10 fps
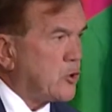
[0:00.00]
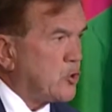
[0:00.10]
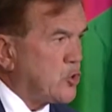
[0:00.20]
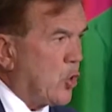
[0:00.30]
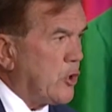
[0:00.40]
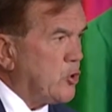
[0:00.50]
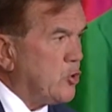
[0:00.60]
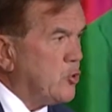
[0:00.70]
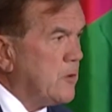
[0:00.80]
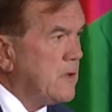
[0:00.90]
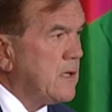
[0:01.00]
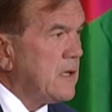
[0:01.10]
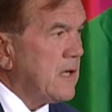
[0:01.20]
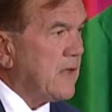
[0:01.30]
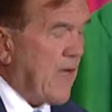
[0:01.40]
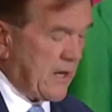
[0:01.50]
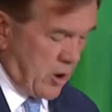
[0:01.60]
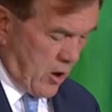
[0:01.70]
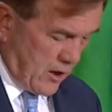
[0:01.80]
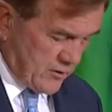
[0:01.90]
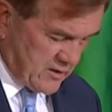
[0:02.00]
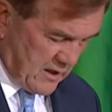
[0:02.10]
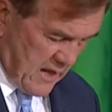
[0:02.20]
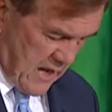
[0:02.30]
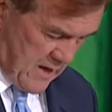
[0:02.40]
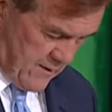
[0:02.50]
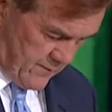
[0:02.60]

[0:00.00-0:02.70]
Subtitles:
to join you in that cause today.